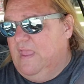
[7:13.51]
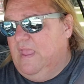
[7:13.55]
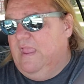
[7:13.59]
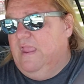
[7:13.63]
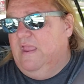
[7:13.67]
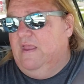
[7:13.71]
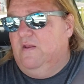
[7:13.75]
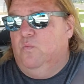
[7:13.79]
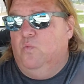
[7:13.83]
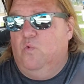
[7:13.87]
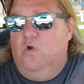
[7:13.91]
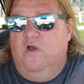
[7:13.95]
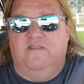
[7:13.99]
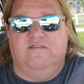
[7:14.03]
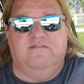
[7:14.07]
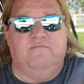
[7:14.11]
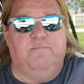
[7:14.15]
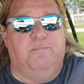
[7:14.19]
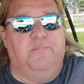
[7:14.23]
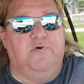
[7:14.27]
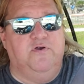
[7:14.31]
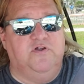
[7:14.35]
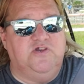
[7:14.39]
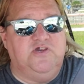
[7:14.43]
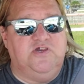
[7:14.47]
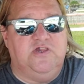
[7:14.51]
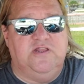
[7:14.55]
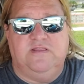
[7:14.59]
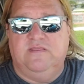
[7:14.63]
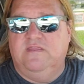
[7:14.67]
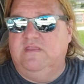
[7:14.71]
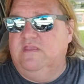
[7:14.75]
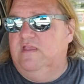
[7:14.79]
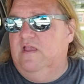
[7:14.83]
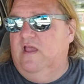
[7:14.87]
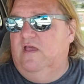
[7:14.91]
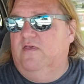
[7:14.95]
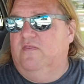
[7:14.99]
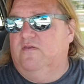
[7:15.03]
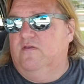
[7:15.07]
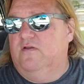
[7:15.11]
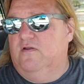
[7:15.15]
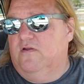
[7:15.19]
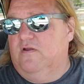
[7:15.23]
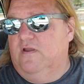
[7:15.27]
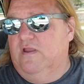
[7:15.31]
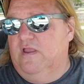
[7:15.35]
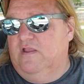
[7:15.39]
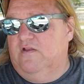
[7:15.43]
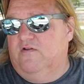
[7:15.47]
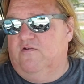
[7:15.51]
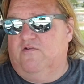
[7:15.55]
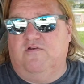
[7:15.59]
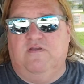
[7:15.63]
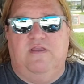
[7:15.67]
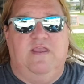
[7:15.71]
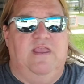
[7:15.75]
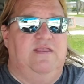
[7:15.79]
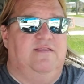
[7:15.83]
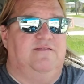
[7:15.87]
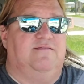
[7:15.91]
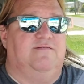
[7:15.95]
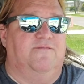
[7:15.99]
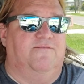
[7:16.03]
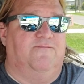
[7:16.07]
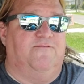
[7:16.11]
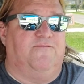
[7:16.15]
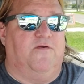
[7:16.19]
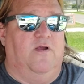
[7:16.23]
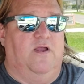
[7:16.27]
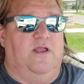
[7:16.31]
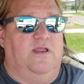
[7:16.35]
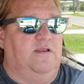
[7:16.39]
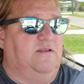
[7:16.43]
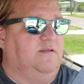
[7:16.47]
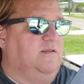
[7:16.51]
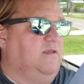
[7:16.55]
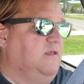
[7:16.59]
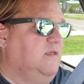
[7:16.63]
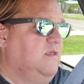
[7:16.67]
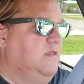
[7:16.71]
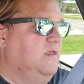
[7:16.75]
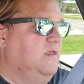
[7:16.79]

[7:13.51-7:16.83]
and one's pushing the other, it creates a front.